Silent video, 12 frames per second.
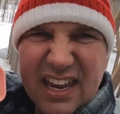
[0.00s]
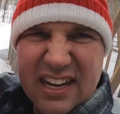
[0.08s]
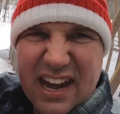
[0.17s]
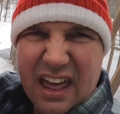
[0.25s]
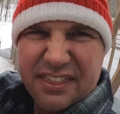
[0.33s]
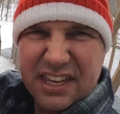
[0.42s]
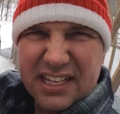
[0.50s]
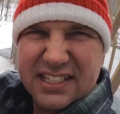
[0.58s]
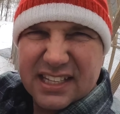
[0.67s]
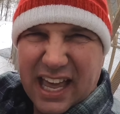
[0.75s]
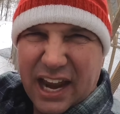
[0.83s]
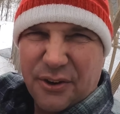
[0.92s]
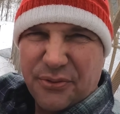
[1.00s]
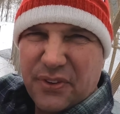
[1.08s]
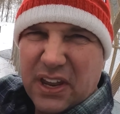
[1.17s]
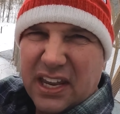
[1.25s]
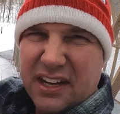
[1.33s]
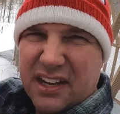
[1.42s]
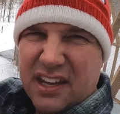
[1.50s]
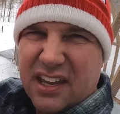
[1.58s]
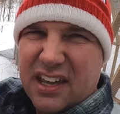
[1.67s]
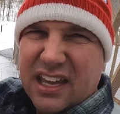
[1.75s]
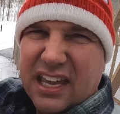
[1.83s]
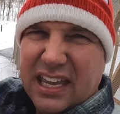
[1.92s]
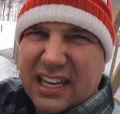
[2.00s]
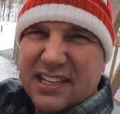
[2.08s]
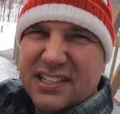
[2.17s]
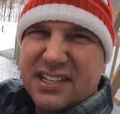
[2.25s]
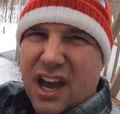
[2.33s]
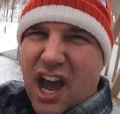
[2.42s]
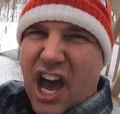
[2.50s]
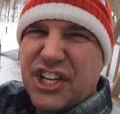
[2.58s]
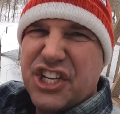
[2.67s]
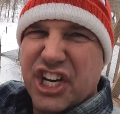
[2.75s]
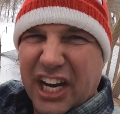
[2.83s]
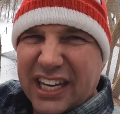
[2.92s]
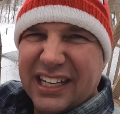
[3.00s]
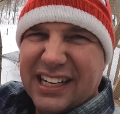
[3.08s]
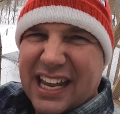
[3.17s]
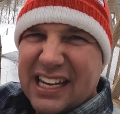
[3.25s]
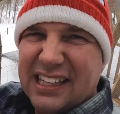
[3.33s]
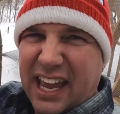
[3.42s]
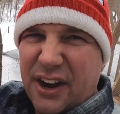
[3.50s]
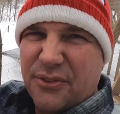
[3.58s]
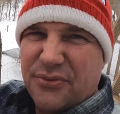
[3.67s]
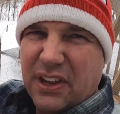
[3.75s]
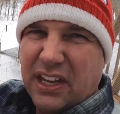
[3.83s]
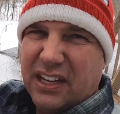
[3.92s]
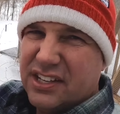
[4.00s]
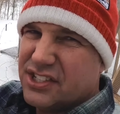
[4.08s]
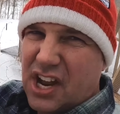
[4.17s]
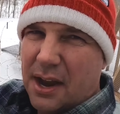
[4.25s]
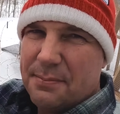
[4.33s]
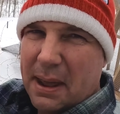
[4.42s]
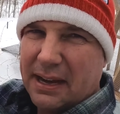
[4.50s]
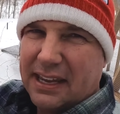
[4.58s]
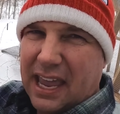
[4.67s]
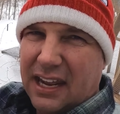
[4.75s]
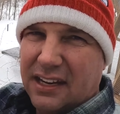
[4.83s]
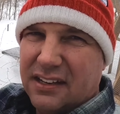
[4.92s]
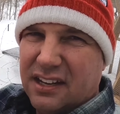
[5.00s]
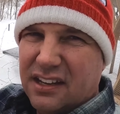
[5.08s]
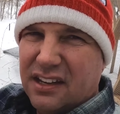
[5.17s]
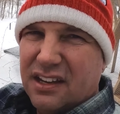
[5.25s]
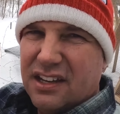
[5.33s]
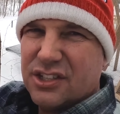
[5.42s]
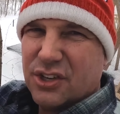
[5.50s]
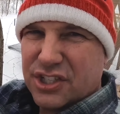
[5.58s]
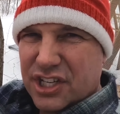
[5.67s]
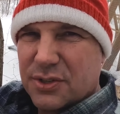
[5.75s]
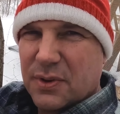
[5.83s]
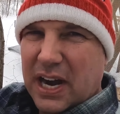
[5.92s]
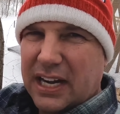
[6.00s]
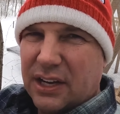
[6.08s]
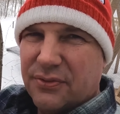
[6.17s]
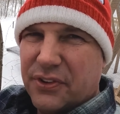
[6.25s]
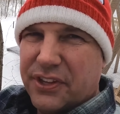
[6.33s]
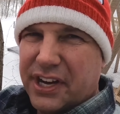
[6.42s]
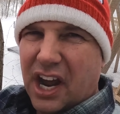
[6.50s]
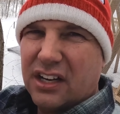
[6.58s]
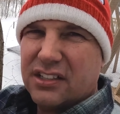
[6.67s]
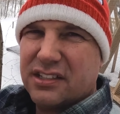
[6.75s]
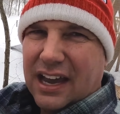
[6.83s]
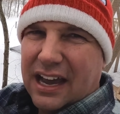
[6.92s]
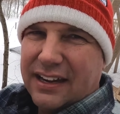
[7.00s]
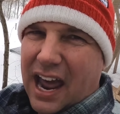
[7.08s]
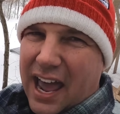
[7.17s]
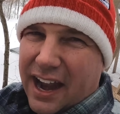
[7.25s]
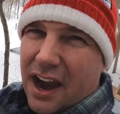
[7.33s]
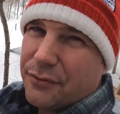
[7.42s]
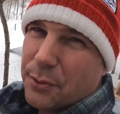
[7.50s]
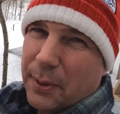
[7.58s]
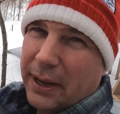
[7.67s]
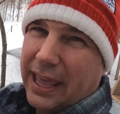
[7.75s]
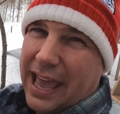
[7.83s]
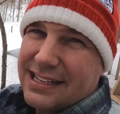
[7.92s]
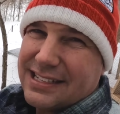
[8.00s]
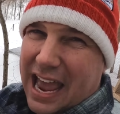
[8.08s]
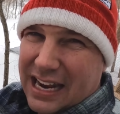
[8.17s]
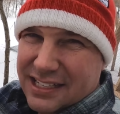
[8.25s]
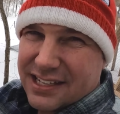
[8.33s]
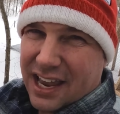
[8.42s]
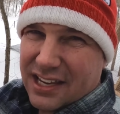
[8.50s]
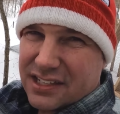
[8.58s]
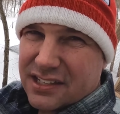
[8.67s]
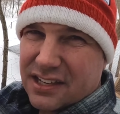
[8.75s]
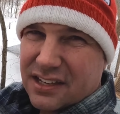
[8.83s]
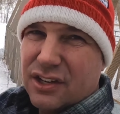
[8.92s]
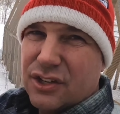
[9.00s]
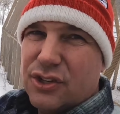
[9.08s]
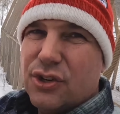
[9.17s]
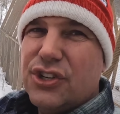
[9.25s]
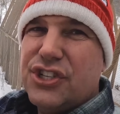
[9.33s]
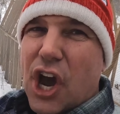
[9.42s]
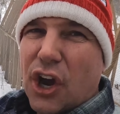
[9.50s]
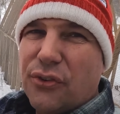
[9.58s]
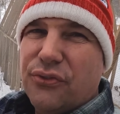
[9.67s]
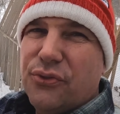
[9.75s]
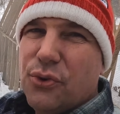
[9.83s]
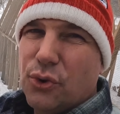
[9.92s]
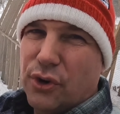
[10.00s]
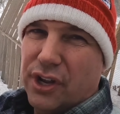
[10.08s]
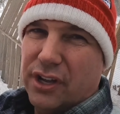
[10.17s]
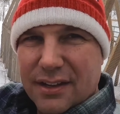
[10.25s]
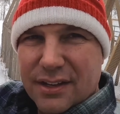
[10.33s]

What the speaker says: Now this layer feed is a chicken layer feed. It's non-medicated, so it's just what I need for the ducks. Not everybody has access to duck food.